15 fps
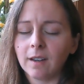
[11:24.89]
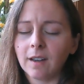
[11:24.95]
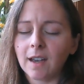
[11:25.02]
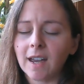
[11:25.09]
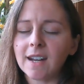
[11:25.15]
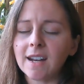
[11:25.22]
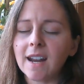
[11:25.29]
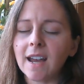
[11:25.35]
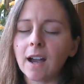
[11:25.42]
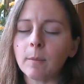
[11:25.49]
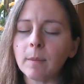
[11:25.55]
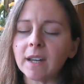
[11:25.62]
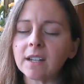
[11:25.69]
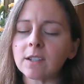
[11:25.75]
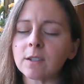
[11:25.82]
And now
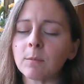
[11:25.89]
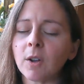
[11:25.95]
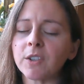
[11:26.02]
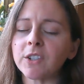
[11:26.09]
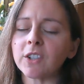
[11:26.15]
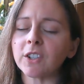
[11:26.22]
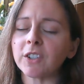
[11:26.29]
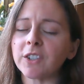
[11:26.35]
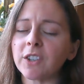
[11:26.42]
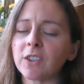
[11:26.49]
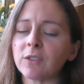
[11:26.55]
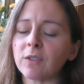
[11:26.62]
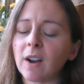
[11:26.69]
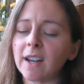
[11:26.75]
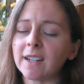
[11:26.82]
make a small circle to the
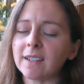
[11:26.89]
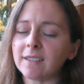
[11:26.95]
right.